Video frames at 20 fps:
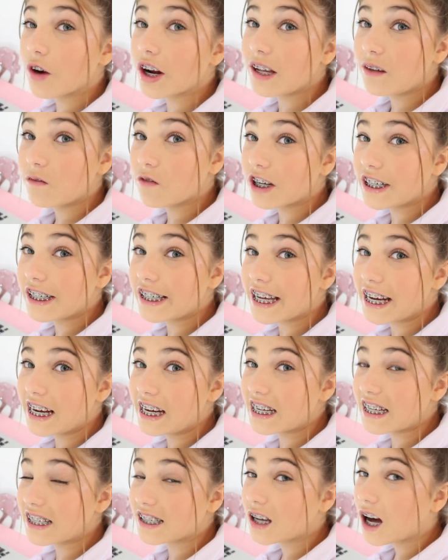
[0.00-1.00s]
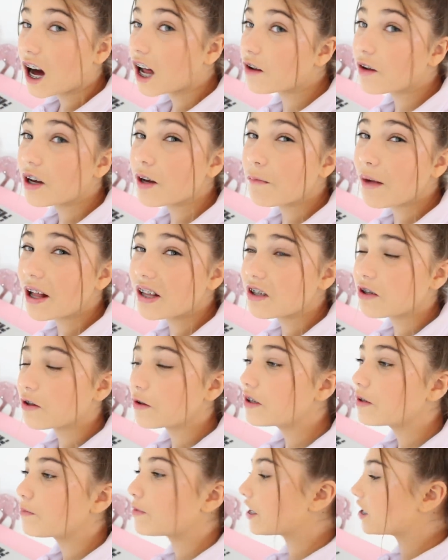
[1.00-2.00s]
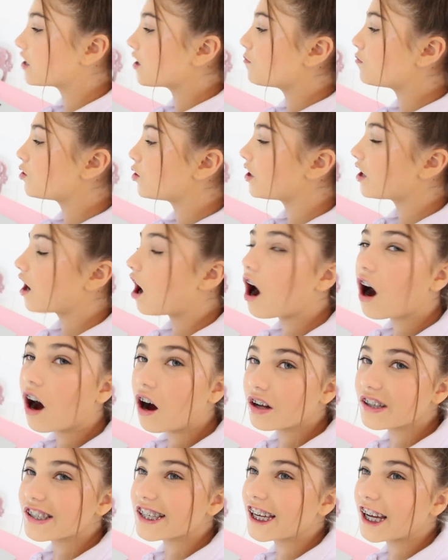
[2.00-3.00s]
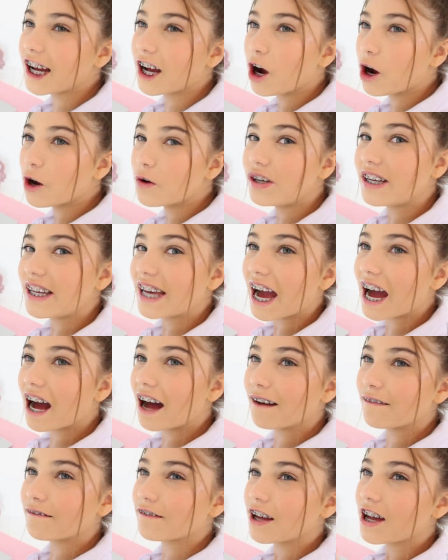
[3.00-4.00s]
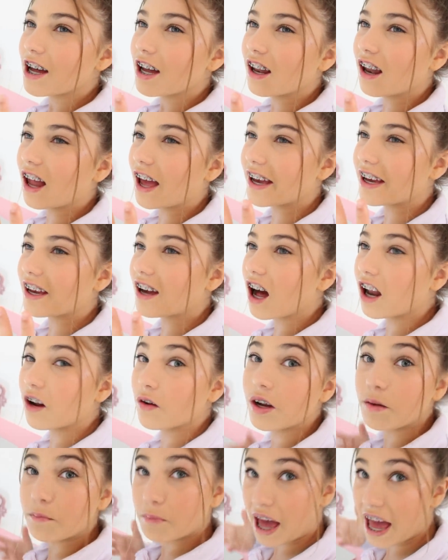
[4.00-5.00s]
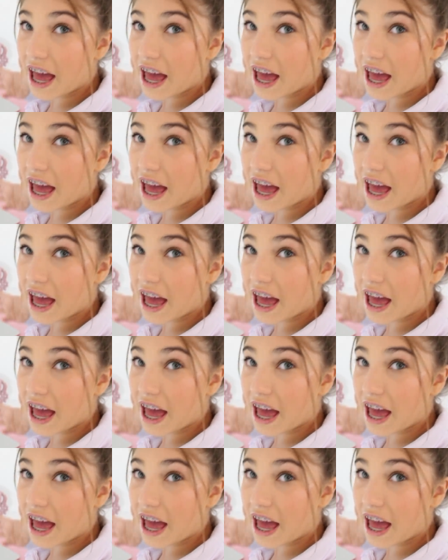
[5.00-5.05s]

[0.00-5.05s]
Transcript: really, really need is coloring pencils, because I'm doing art and I only have like coloring